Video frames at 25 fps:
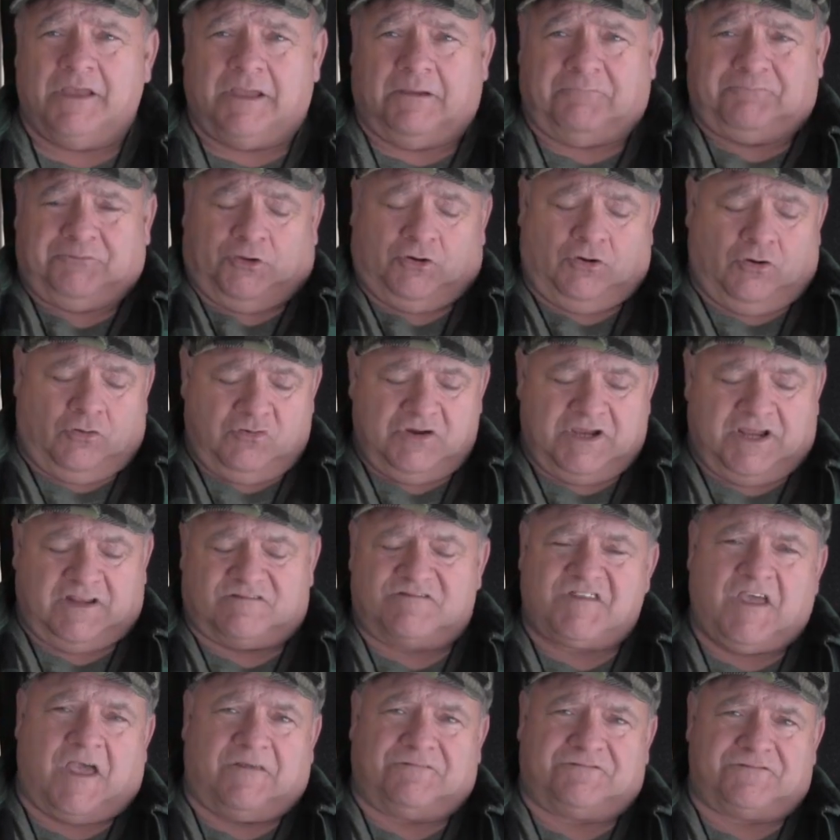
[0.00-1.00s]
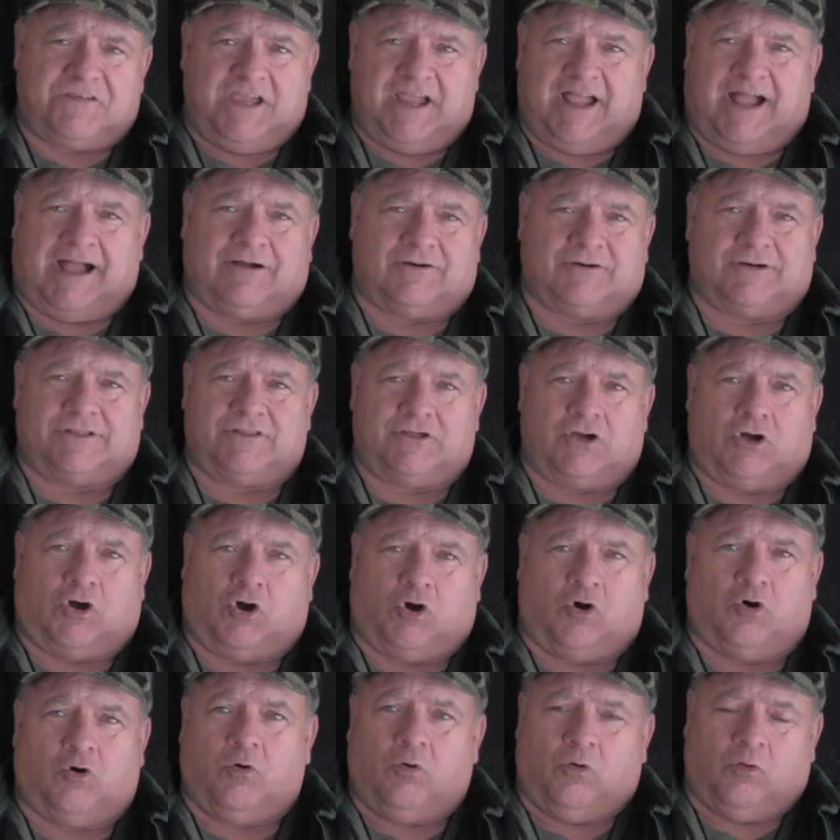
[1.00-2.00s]
If you don't get that thing out of the
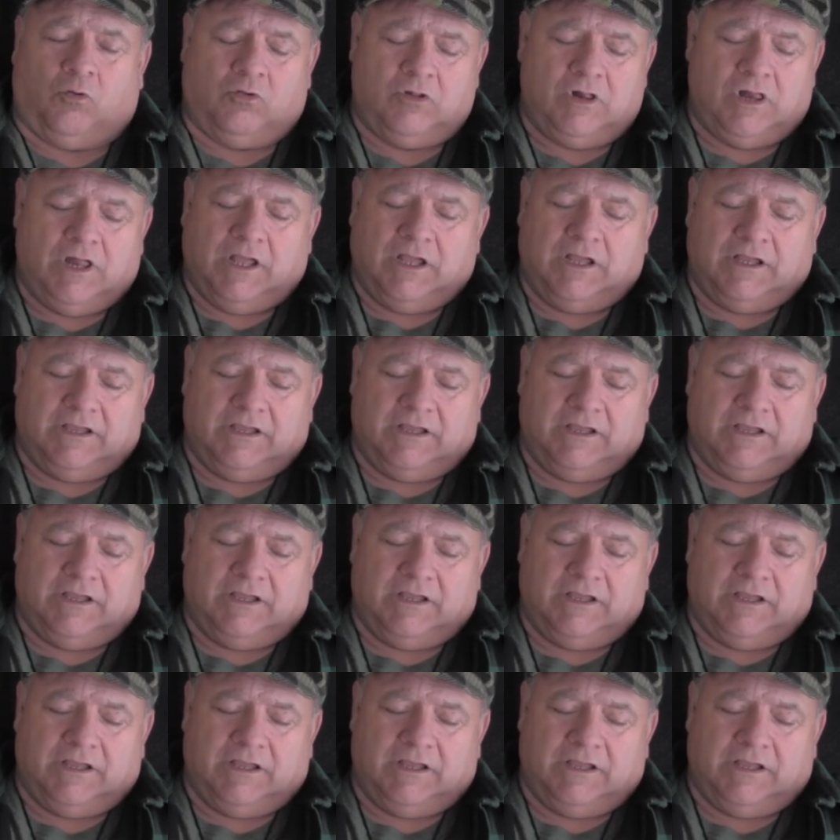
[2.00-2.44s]
hole,